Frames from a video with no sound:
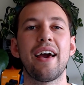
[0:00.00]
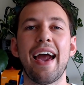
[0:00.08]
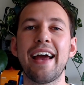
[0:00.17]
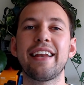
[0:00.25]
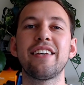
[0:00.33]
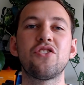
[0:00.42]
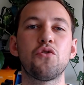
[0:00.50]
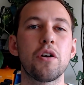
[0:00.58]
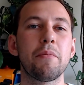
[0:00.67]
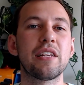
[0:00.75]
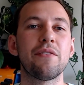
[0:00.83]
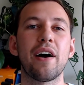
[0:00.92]
any
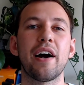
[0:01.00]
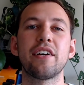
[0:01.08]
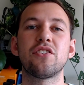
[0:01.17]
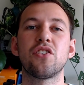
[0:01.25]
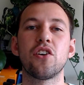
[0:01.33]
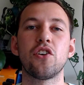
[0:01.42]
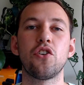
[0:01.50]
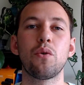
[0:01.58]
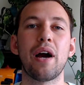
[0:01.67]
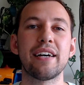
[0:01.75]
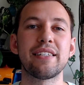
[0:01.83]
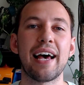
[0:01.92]
streaming device, you
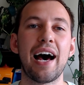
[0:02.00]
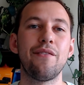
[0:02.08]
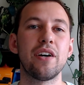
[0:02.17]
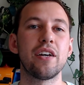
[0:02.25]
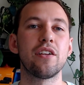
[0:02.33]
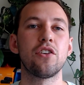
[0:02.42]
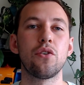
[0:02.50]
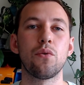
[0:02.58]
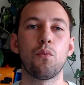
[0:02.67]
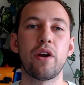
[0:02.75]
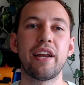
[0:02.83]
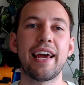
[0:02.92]
guys have it,
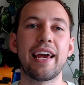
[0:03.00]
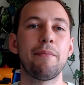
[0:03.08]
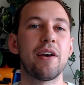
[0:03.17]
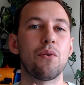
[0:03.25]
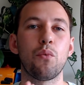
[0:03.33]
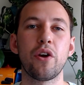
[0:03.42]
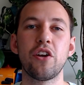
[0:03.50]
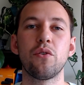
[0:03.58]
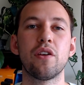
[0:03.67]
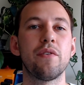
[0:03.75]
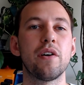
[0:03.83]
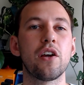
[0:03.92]
we name it, we do
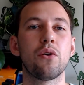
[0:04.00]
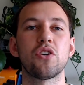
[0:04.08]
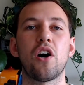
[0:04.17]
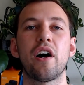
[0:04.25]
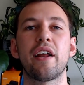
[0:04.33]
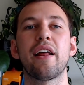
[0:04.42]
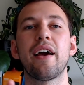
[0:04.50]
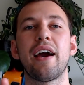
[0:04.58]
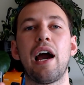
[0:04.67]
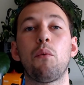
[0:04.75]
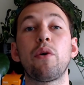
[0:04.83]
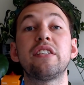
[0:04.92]
the videos on it,
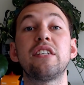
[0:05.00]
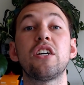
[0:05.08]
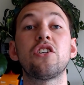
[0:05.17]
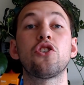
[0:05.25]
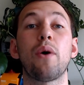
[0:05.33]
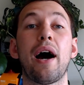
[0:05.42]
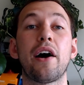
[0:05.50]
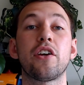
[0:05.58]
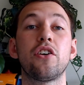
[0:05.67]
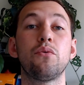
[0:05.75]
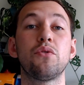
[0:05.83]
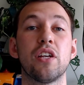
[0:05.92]
and we teach you how to
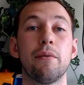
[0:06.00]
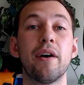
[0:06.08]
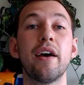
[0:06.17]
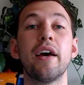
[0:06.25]
use them.